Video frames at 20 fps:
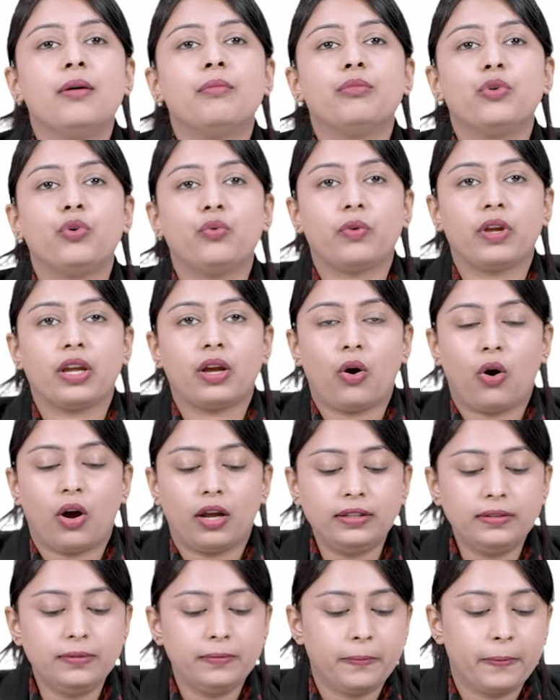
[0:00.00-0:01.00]
Moving
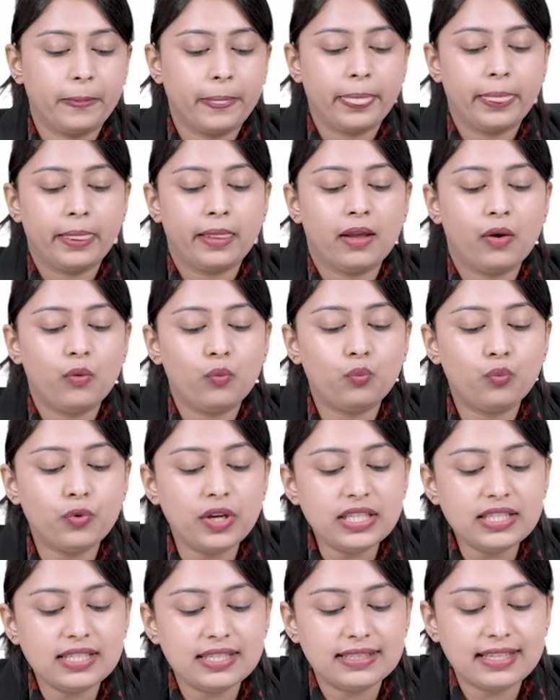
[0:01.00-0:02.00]
on.
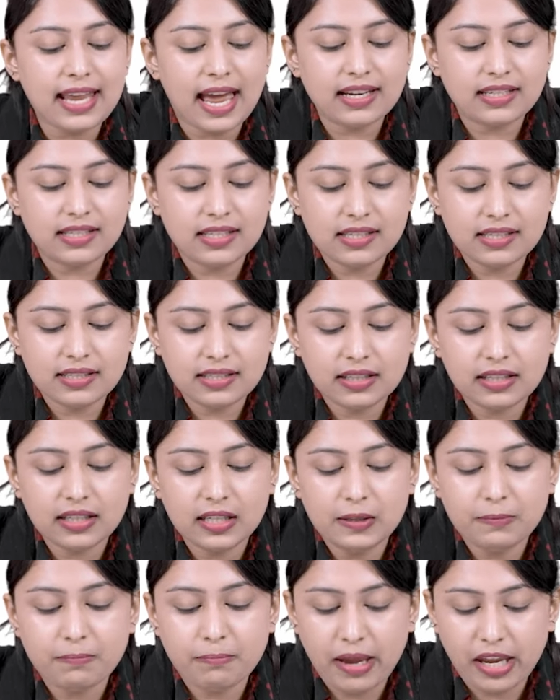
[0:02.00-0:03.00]
Which
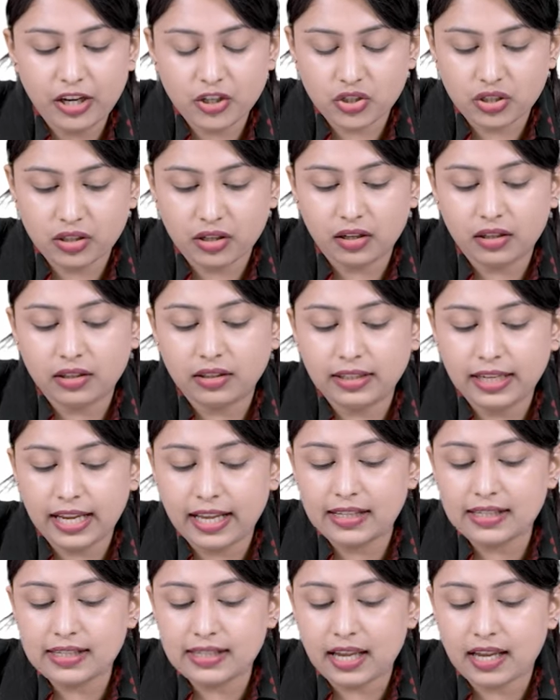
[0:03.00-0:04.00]
statistical measure
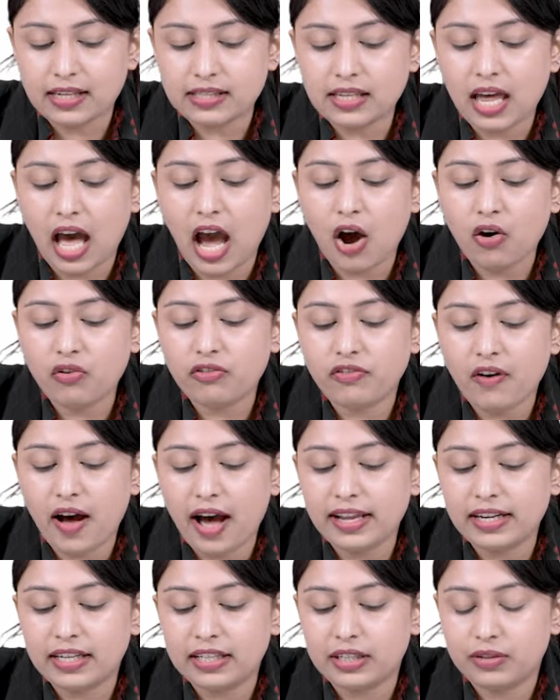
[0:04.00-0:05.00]
tells us how
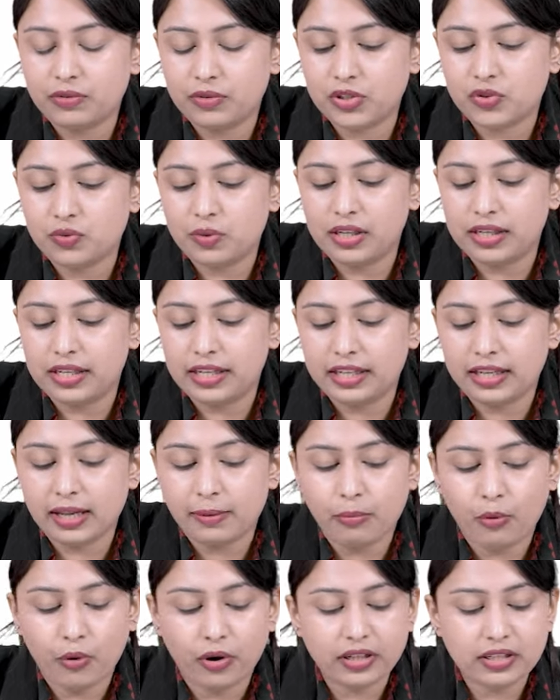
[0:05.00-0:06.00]
far individual data
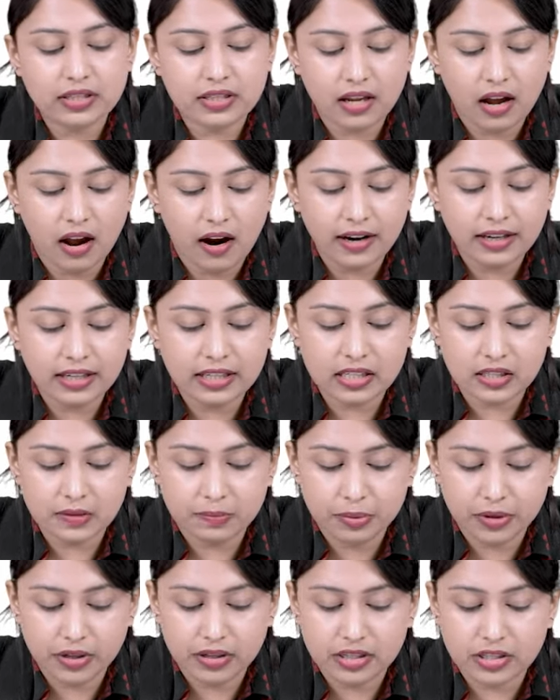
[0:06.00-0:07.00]
points are
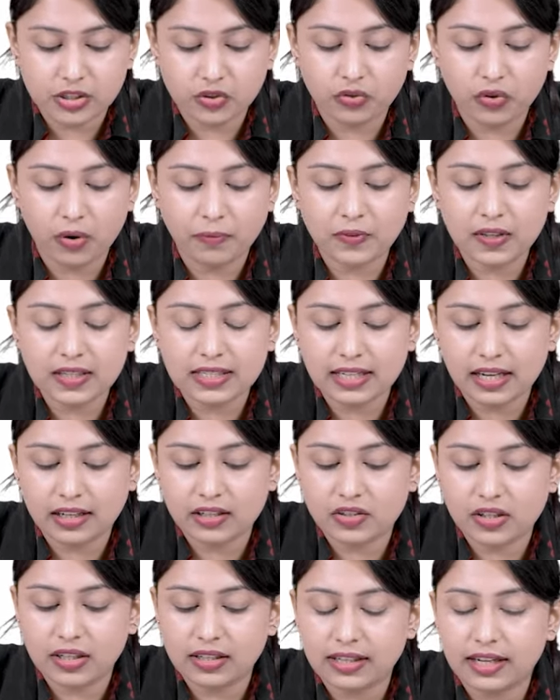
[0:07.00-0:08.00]
dispersed from the
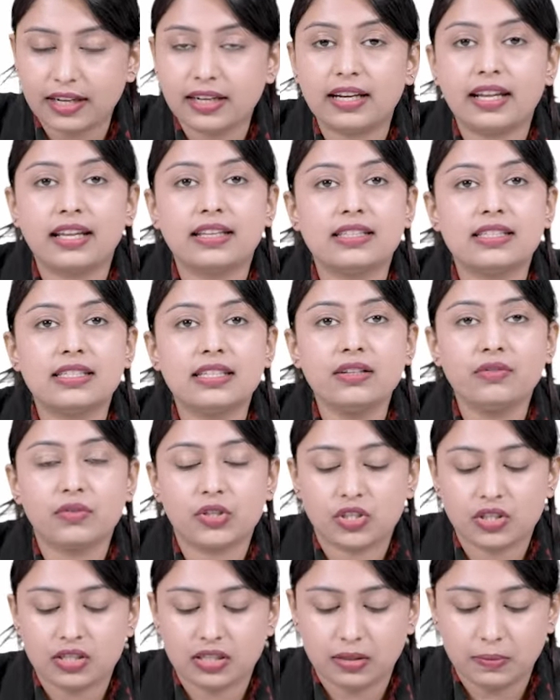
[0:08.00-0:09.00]
central tendency,
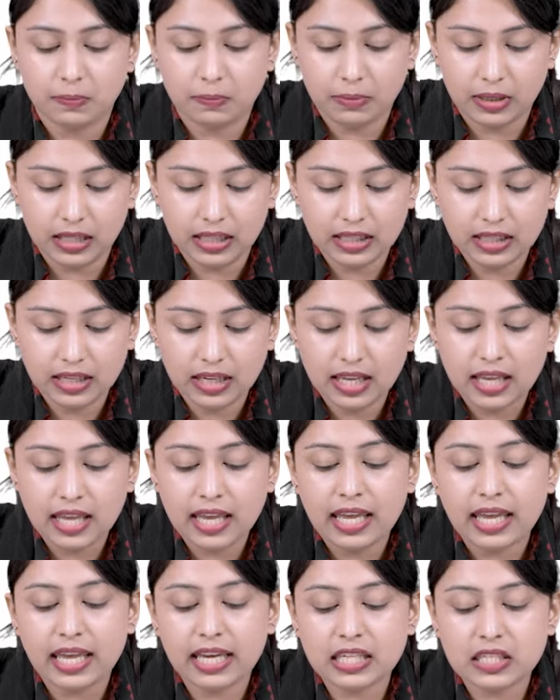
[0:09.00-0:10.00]
which is the mean,
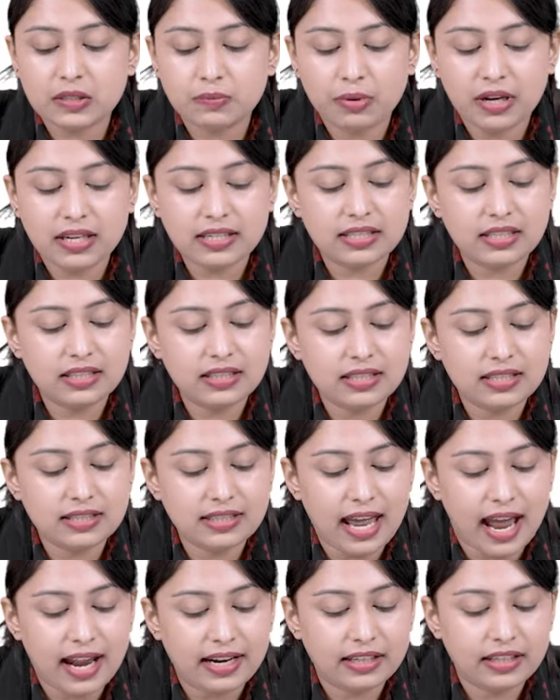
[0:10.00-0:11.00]
expressed in
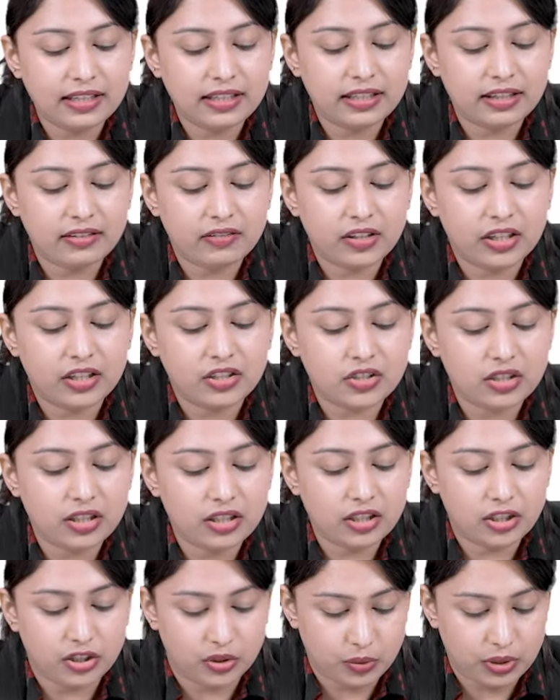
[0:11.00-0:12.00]
standard
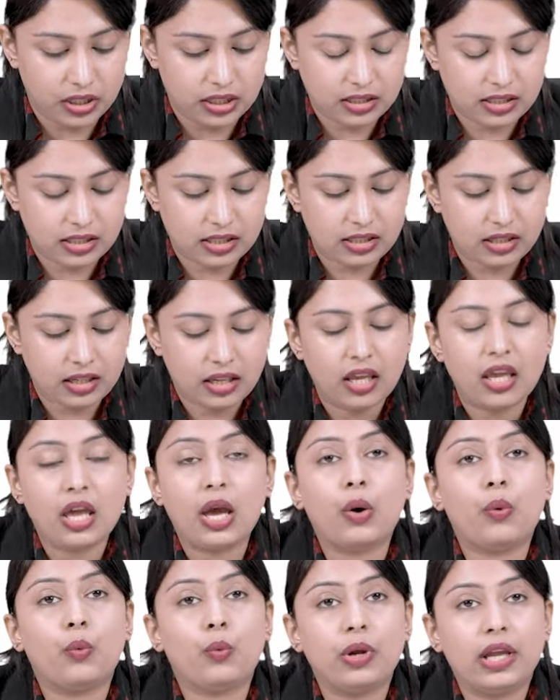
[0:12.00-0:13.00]
deviation units?
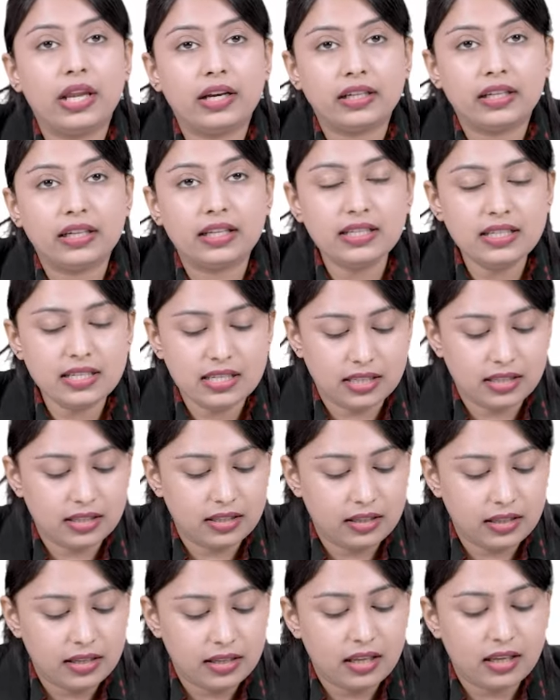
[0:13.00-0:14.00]
Variance,
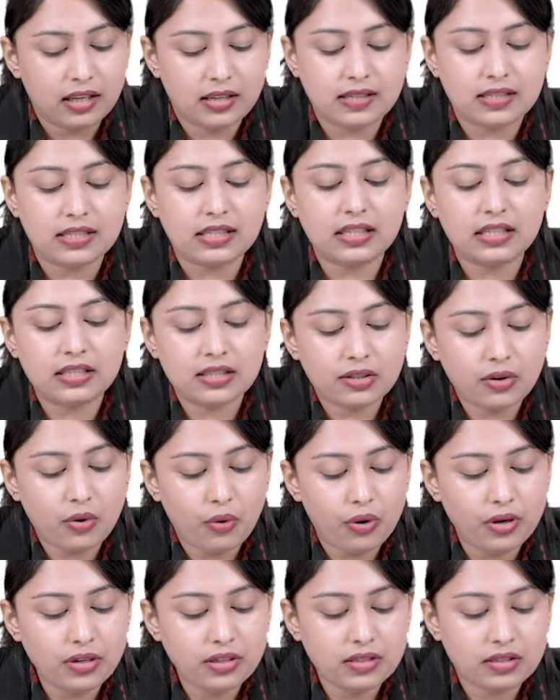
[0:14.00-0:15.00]

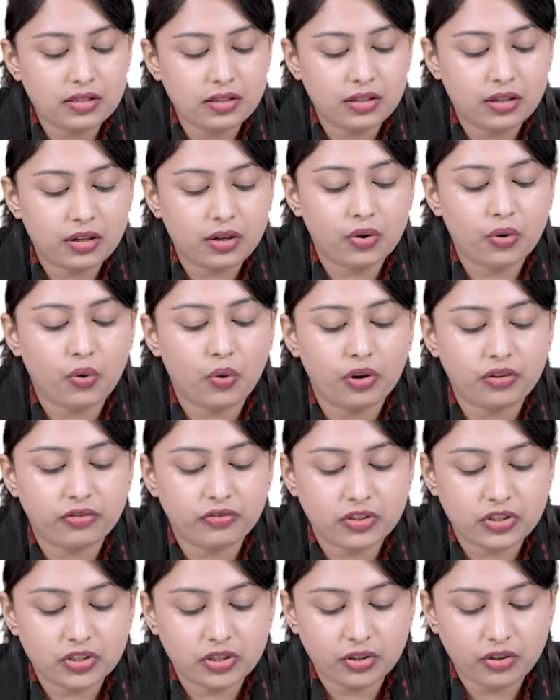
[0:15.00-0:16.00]
z-scores,
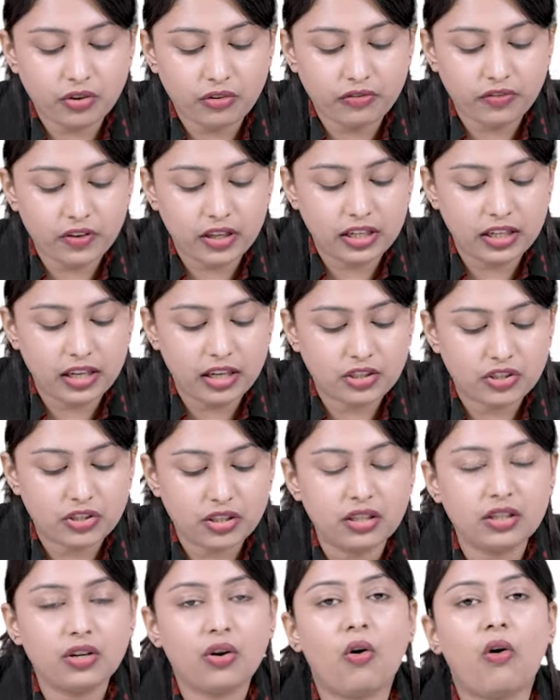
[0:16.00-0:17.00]
coefficient of
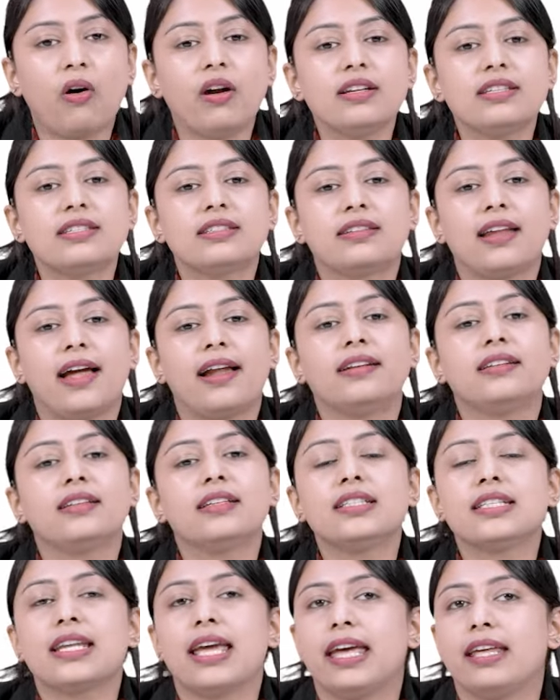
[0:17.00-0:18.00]
variation or
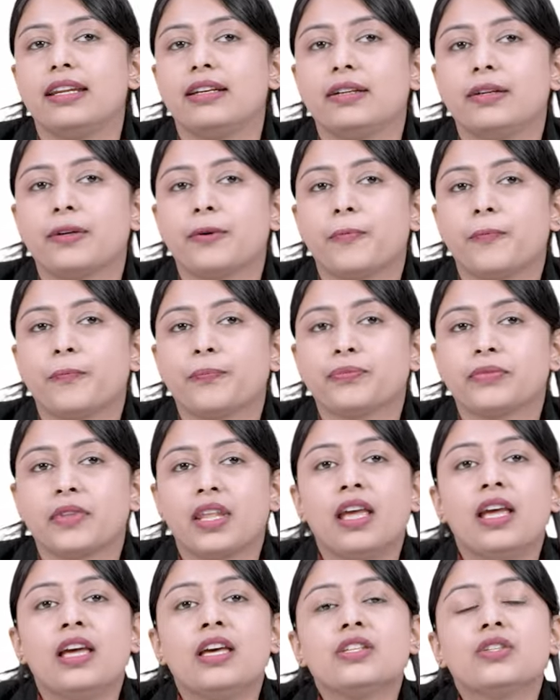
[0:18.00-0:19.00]
standard error.
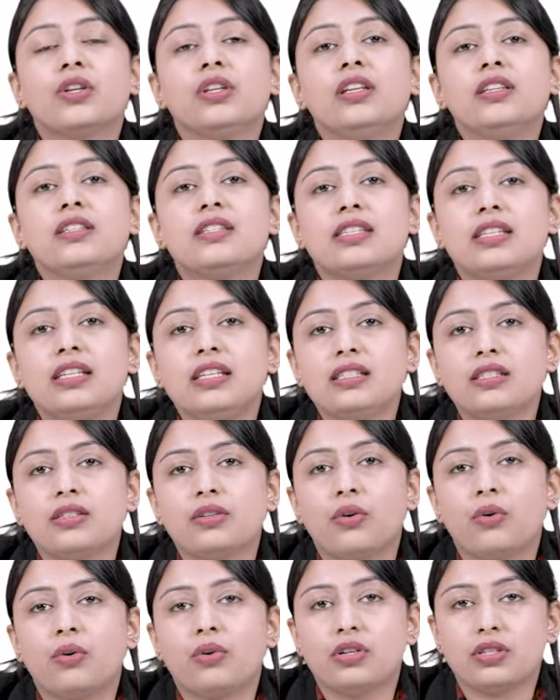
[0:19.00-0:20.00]
So the
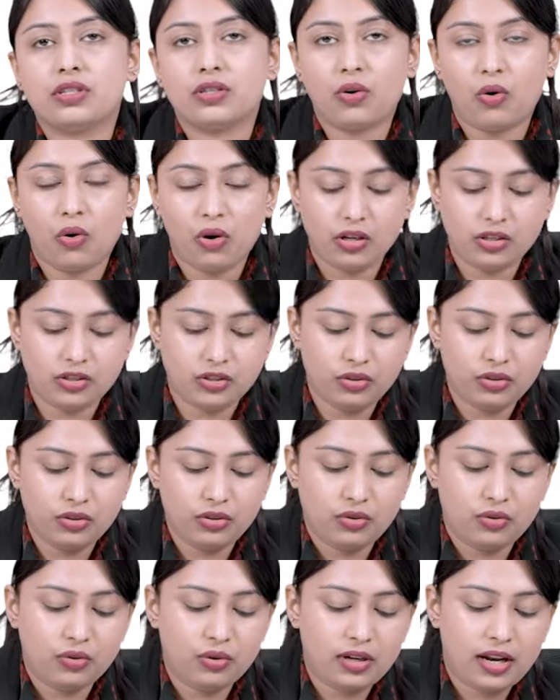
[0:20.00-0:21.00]
z-scores, also
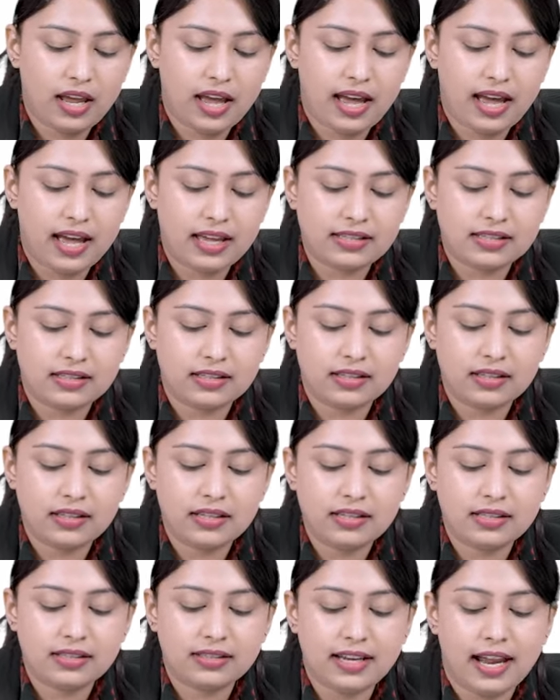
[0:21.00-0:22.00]
known as
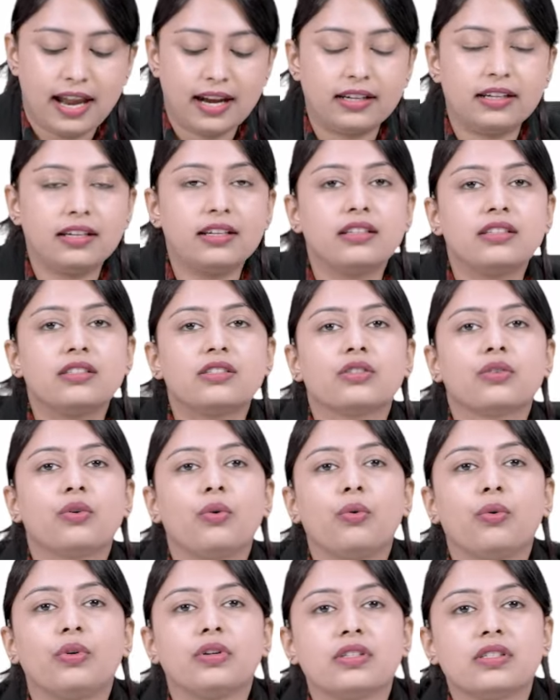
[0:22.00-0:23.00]
the standard
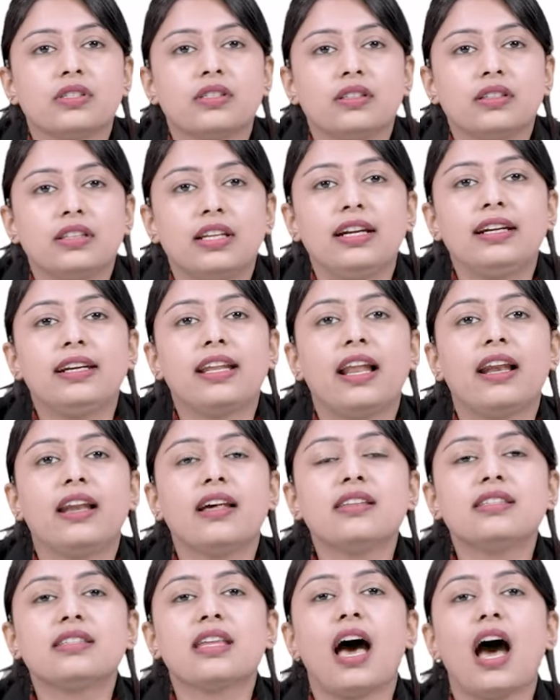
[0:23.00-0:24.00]
scores, they tell
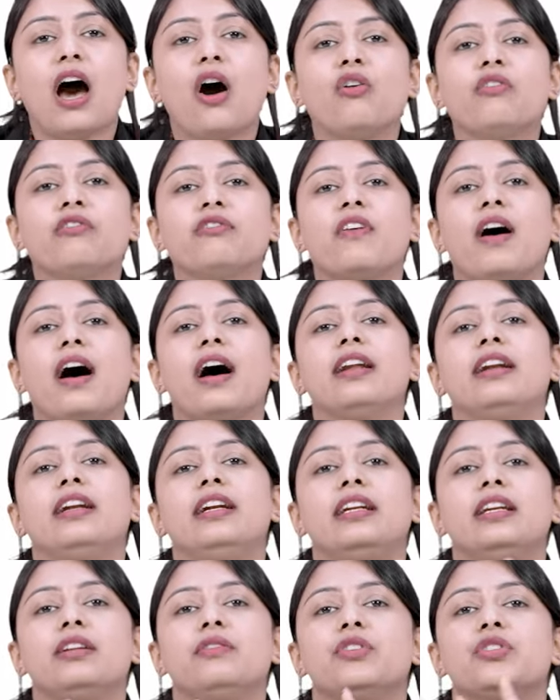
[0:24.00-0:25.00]
us how far
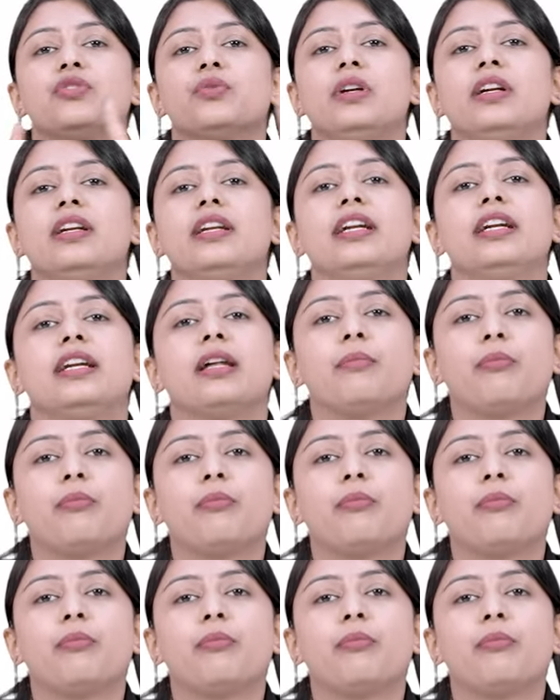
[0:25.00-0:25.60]
individual data